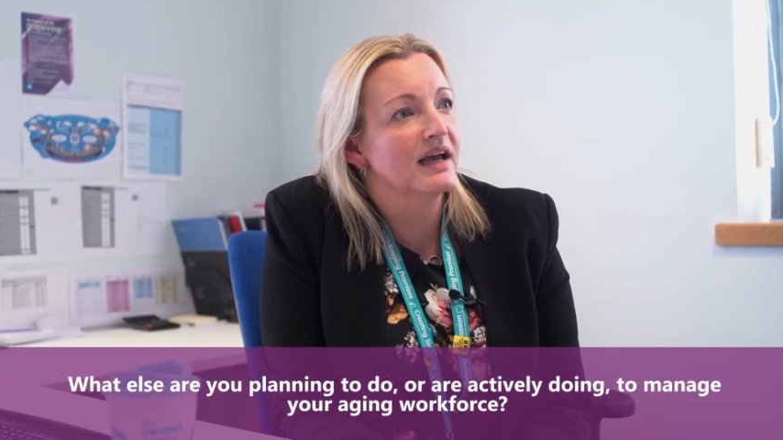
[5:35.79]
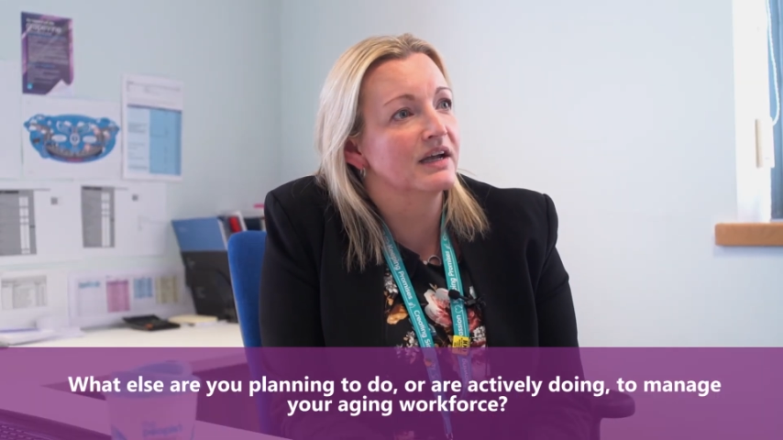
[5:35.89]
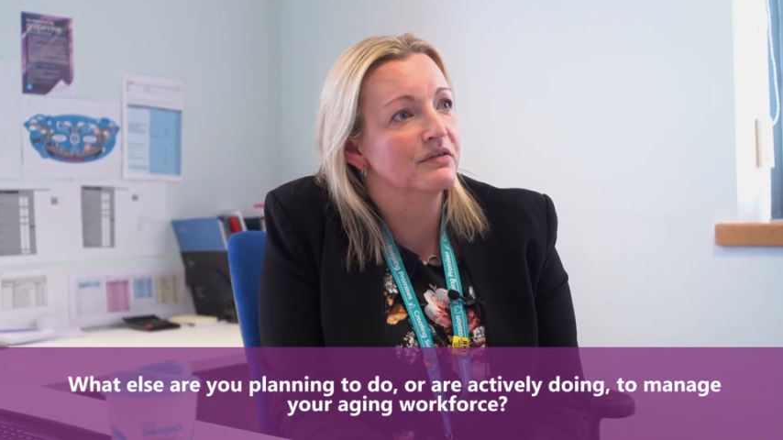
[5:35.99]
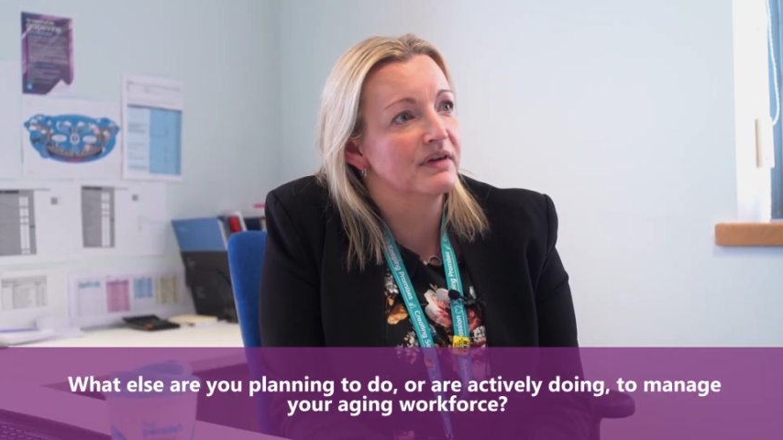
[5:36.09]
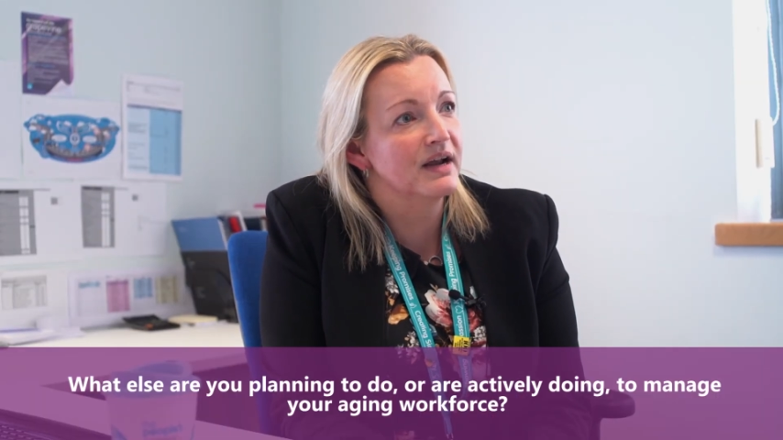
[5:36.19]
their
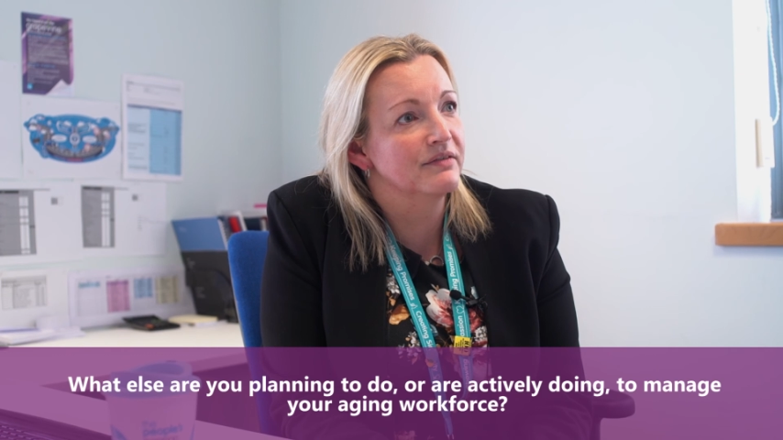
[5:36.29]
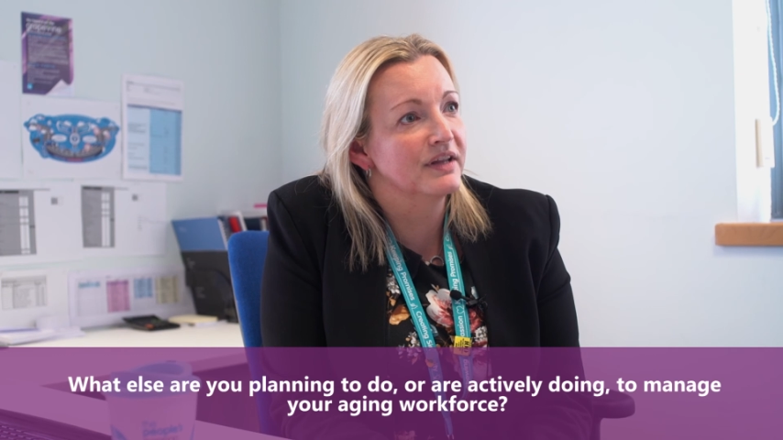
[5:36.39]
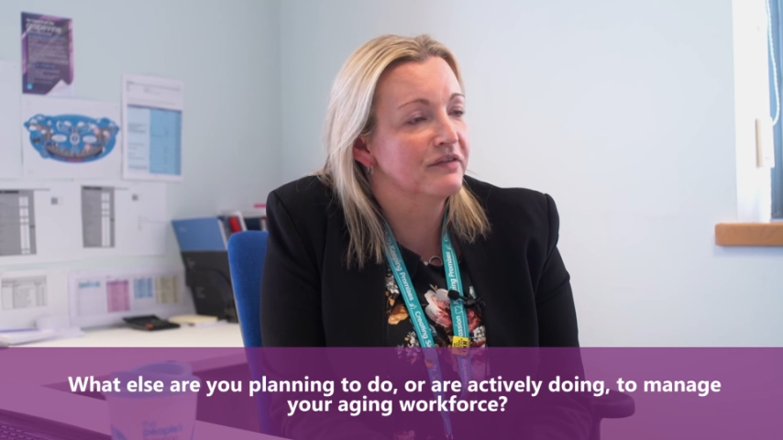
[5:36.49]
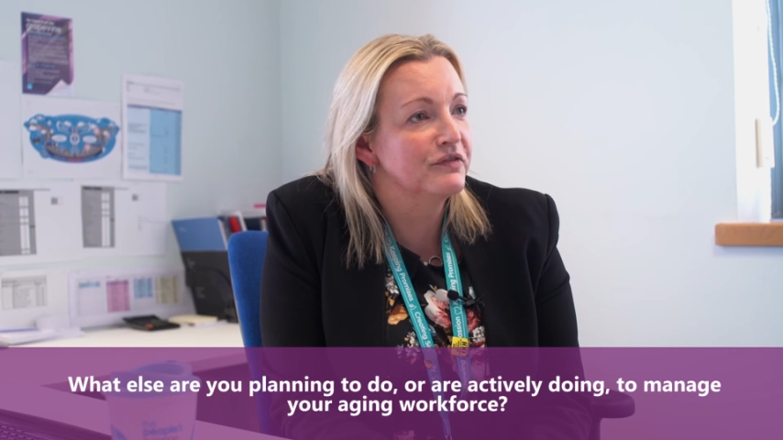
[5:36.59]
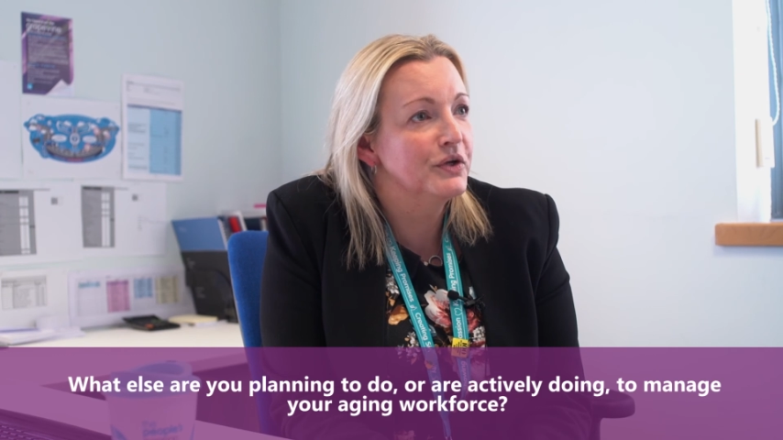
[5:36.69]
career
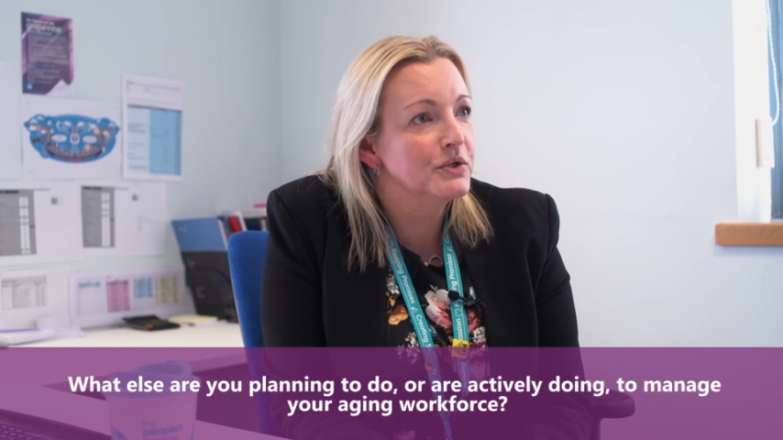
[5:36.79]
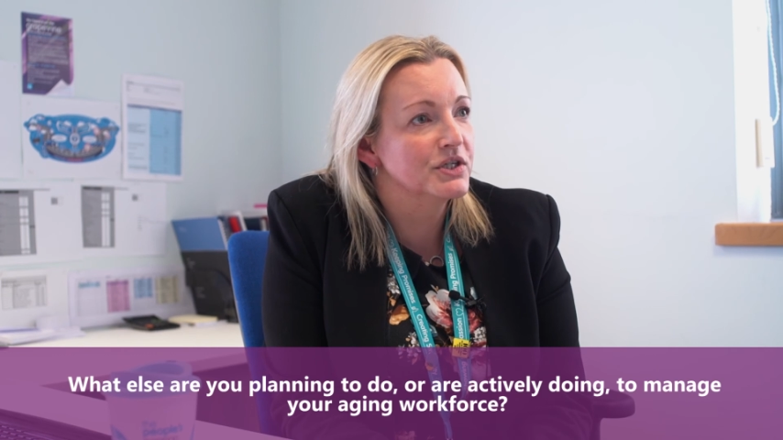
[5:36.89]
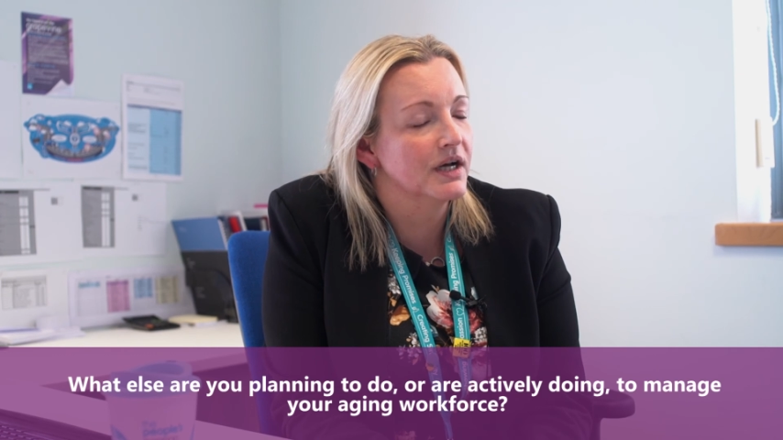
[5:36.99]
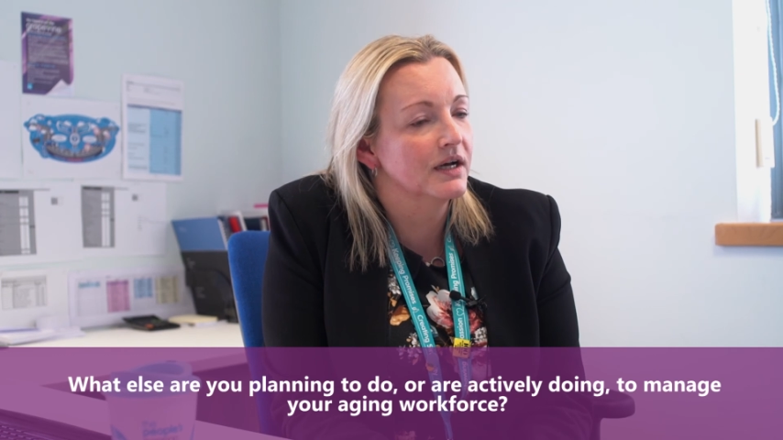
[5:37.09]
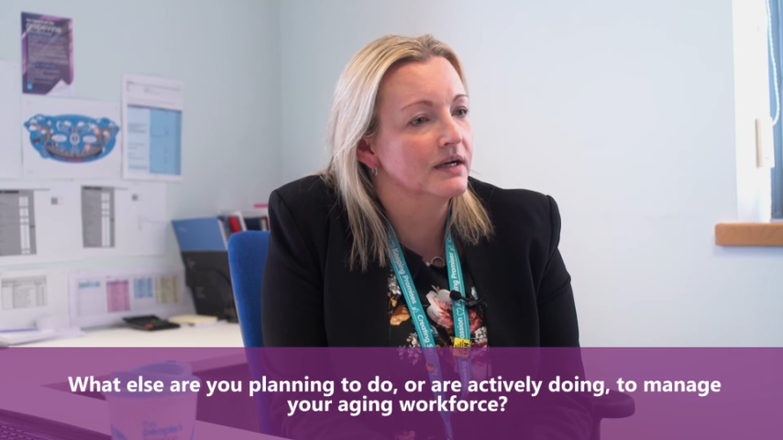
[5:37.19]
and their
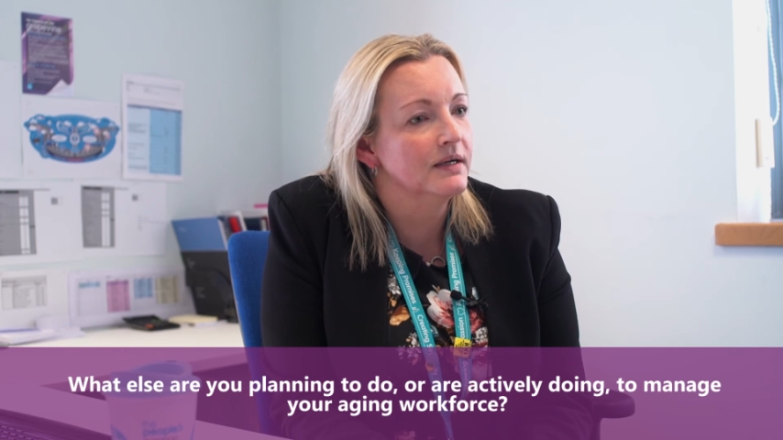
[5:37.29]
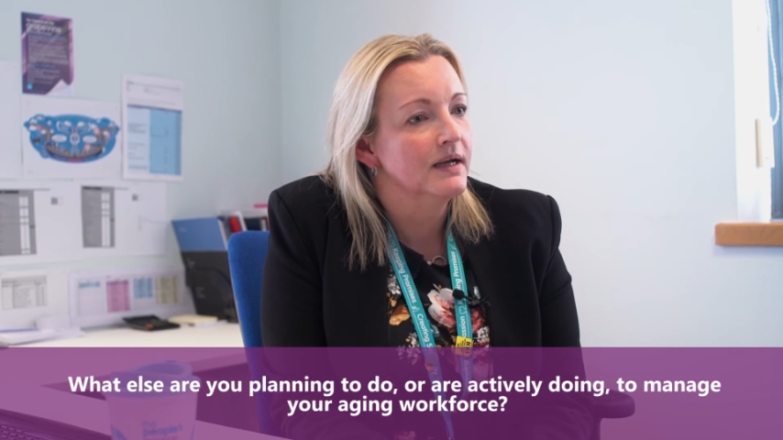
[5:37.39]
future.